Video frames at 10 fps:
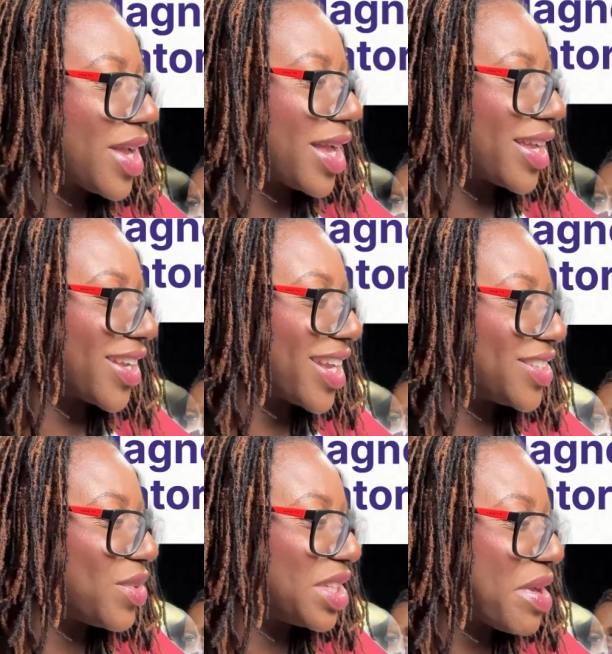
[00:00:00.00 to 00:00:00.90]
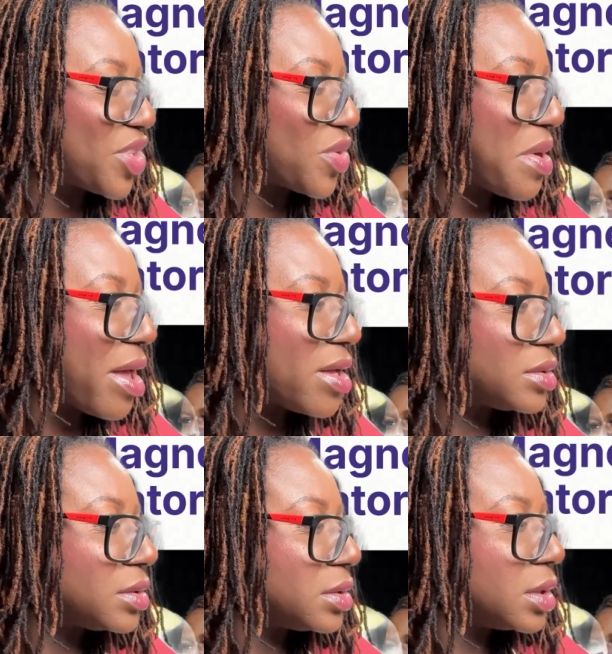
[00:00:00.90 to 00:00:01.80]
Okay. Just wanted to make sure
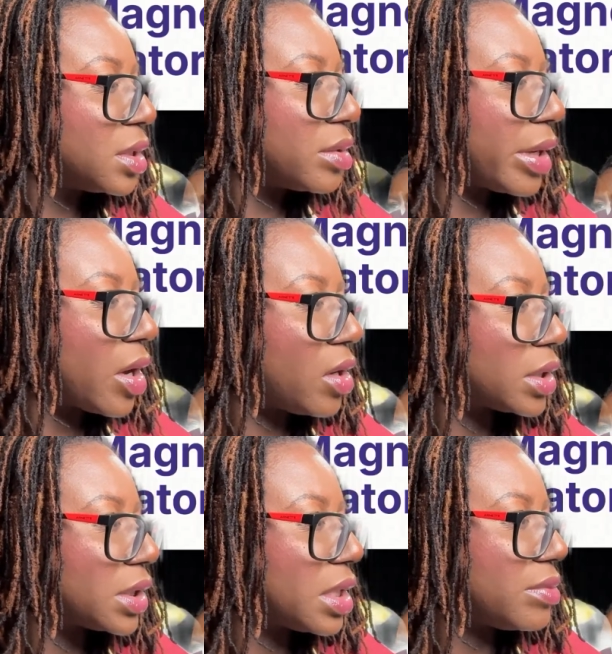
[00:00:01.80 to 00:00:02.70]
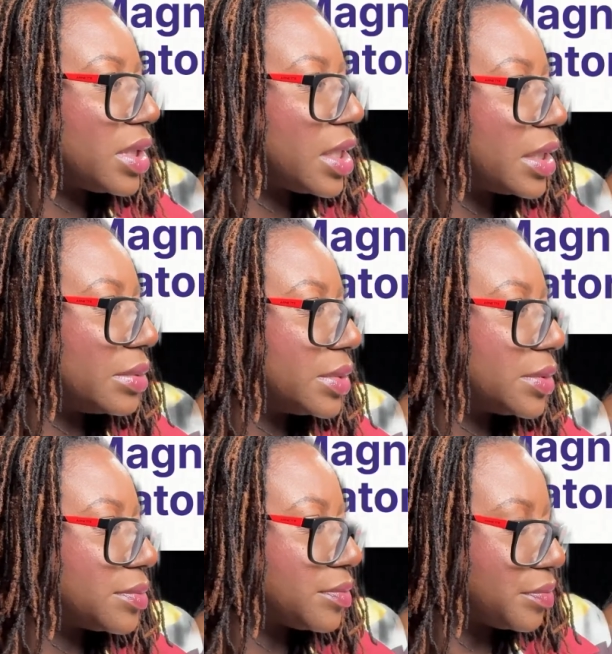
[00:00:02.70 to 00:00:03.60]
because
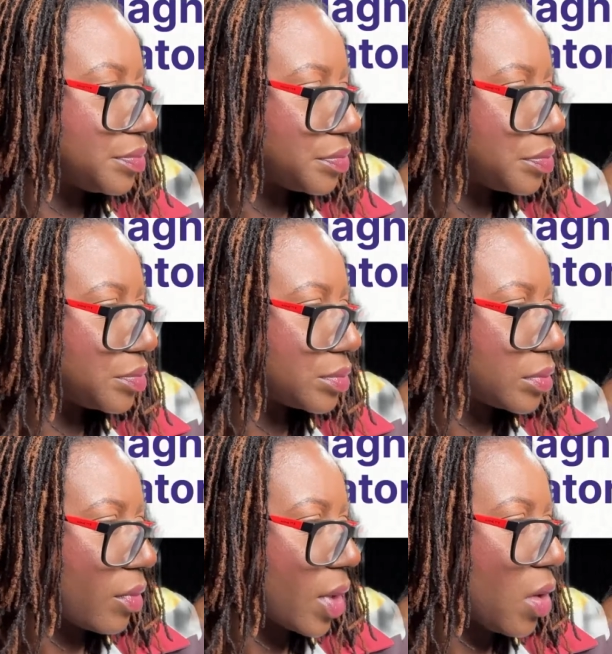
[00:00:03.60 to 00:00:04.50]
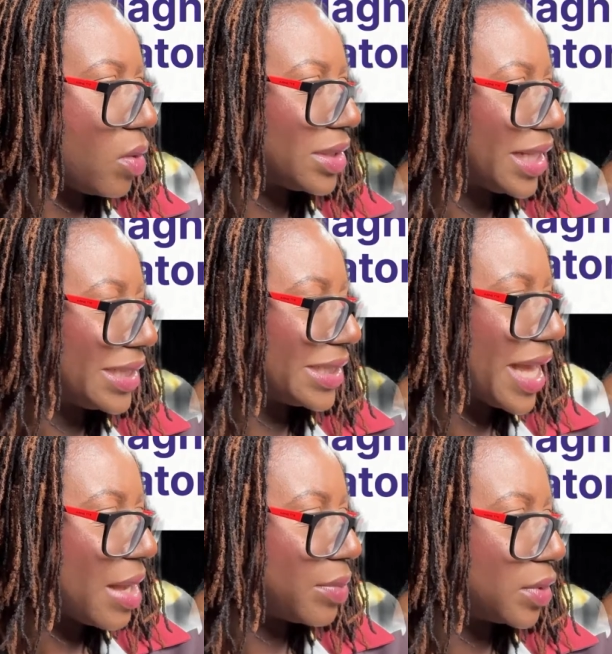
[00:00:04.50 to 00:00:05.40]
sometimes what tends to
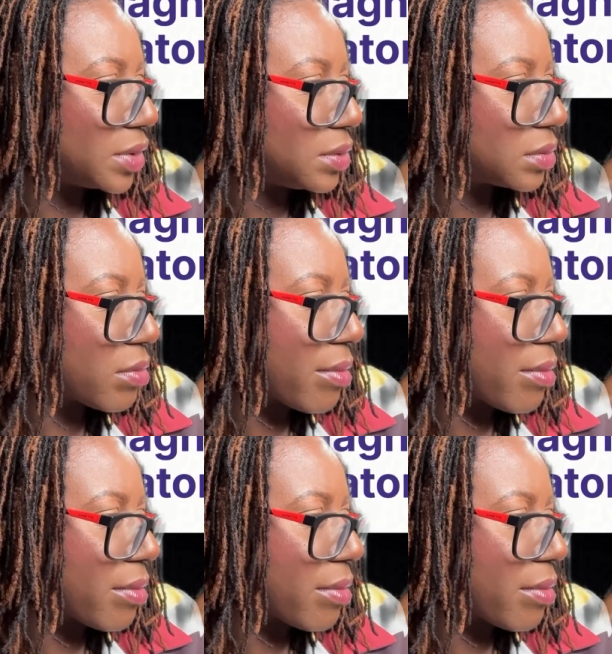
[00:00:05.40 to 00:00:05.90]
happen,